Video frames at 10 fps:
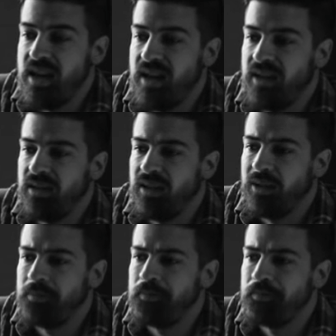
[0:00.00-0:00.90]

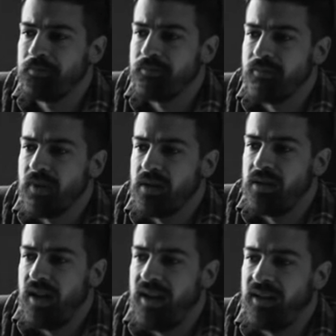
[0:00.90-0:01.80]

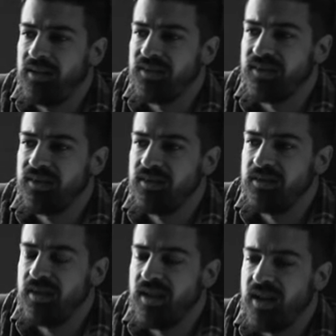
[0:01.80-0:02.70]
And
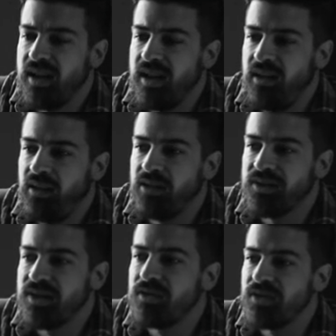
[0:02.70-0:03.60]
you know,
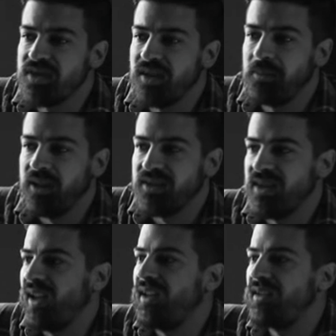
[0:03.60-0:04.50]
it's interesting because
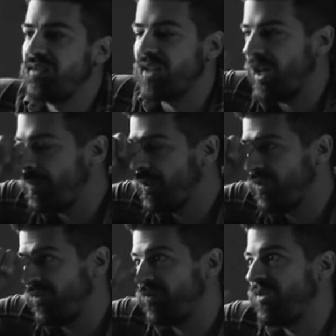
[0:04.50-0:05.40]
that type
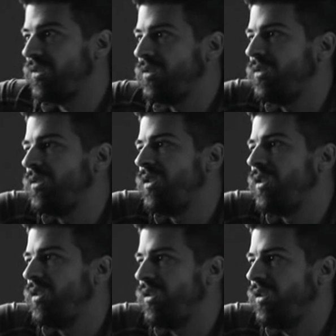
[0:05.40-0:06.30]
of
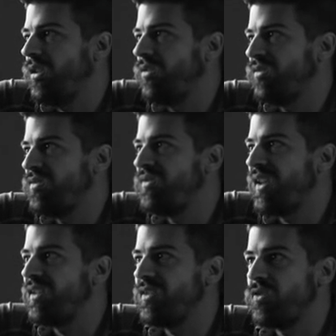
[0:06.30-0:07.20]

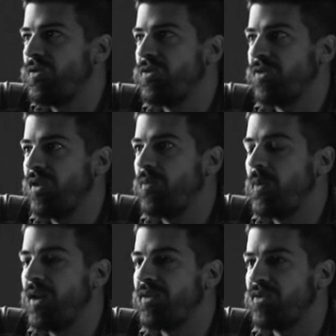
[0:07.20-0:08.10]
event is usually
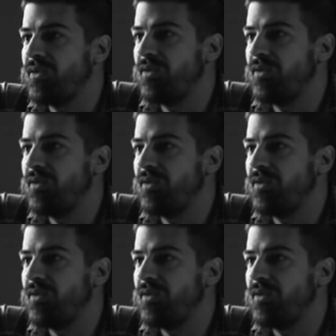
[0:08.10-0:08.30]
what